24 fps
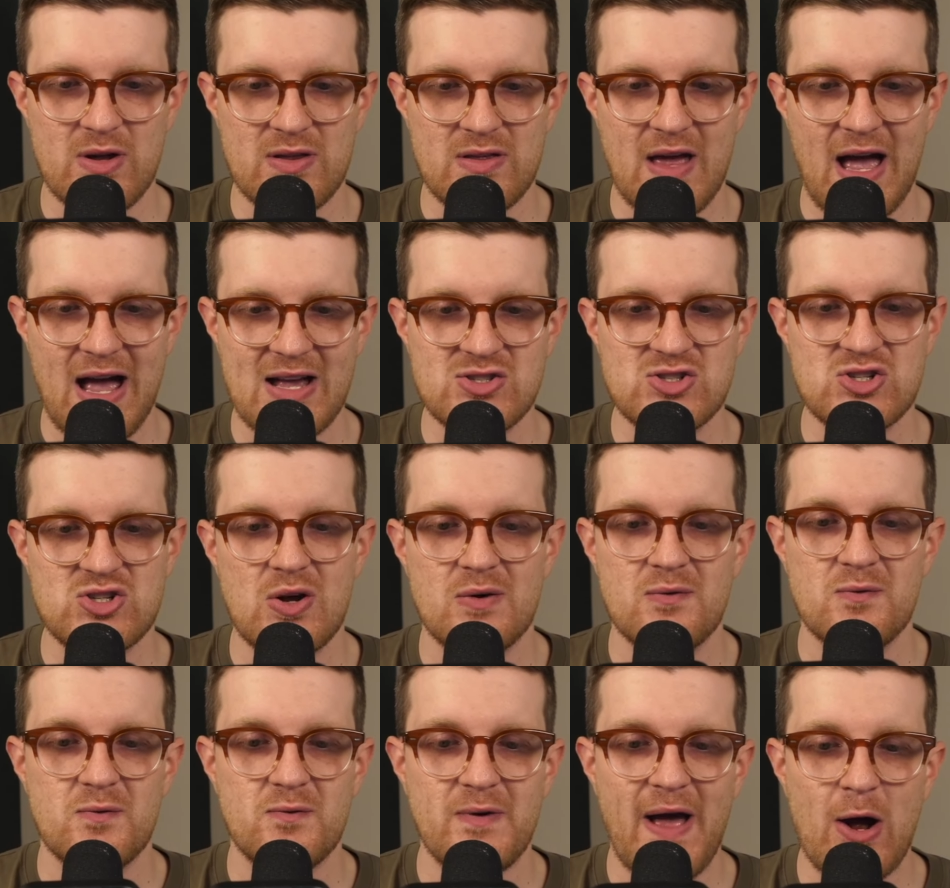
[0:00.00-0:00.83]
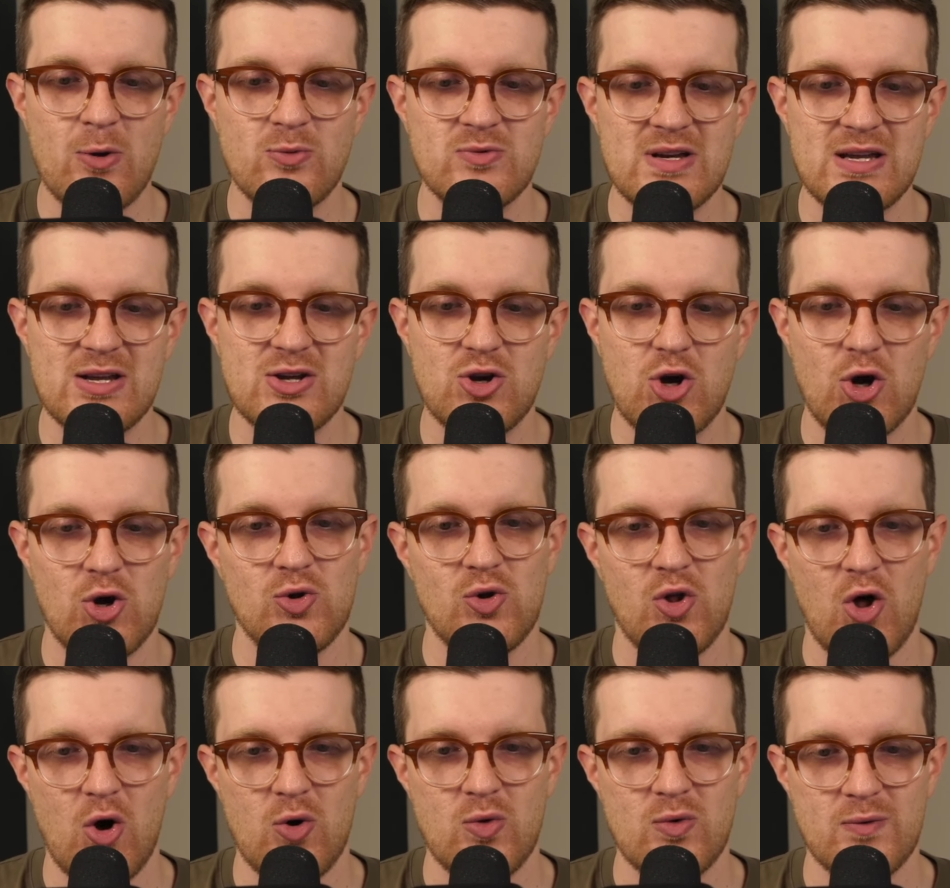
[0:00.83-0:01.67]
has Confounding
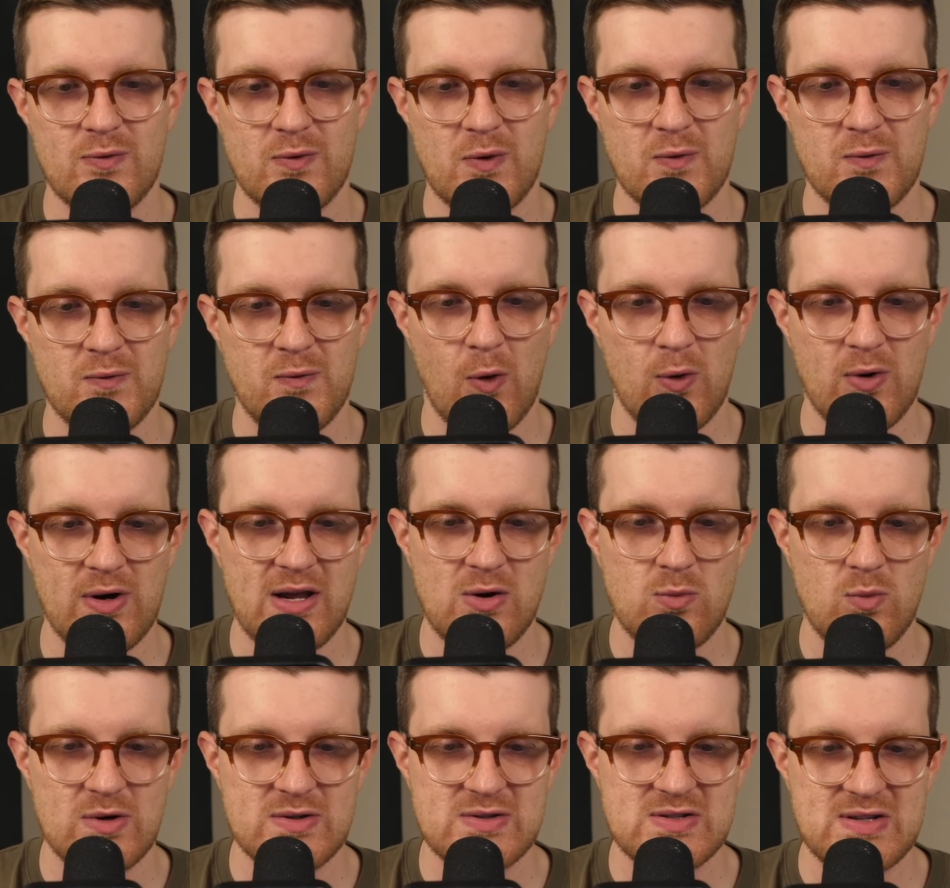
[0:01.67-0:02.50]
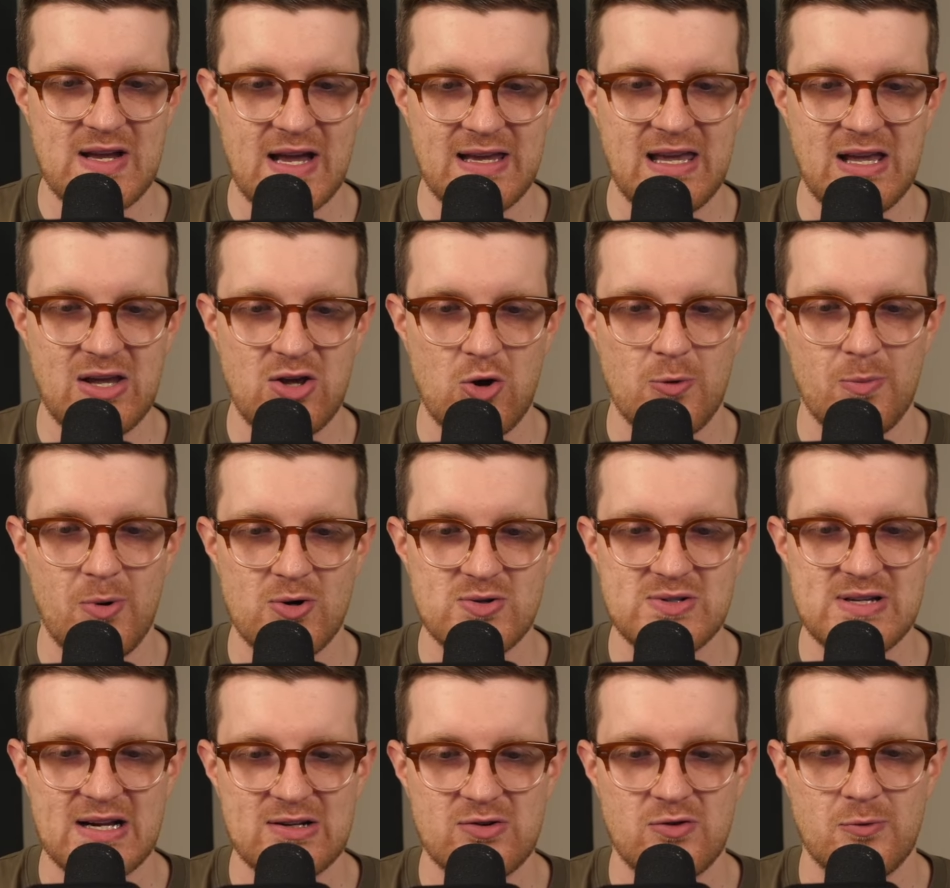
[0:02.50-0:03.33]
Cologne for 40 and 1 Psychic. Your
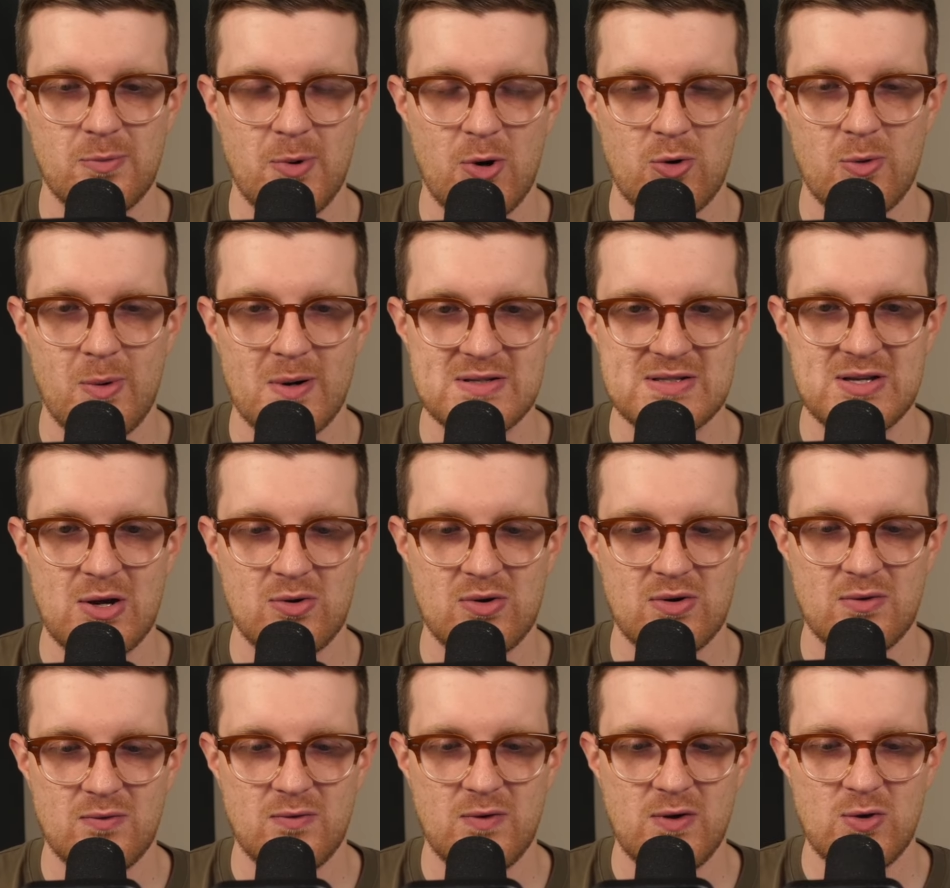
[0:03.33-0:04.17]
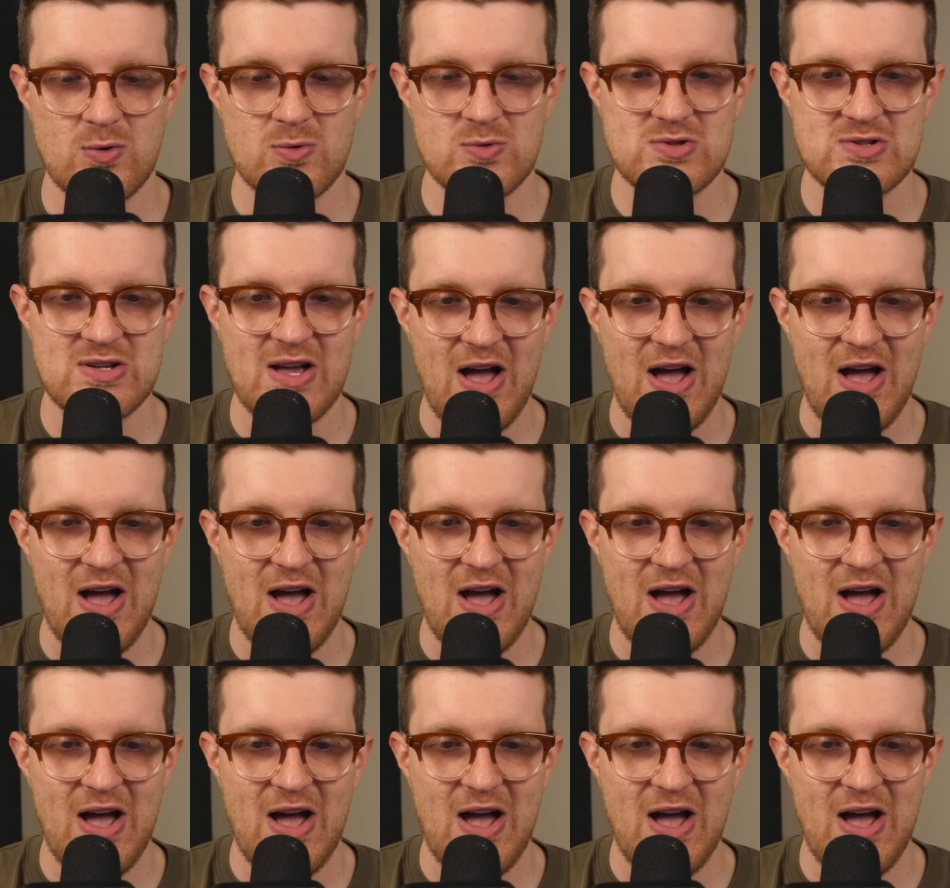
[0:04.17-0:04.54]
opponent's active Pokemon is now confused.